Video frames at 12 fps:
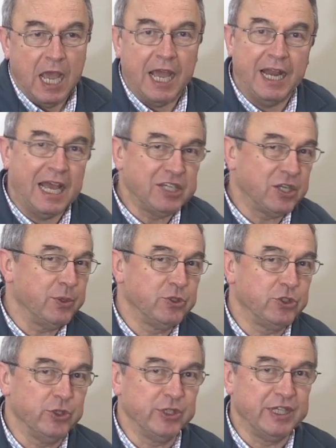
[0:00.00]
And as I
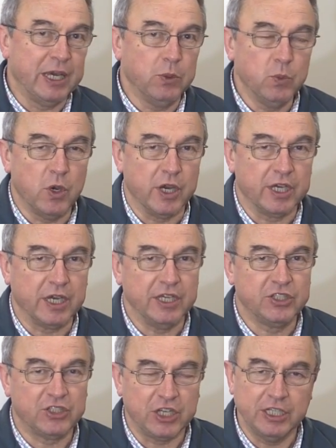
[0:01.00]
was doing that work,
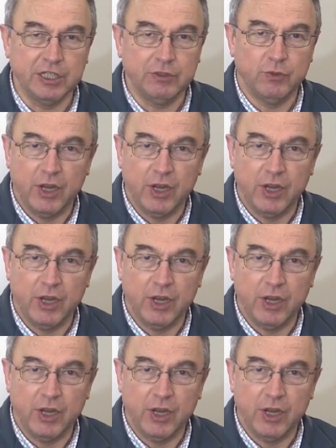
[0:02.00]
I suddenly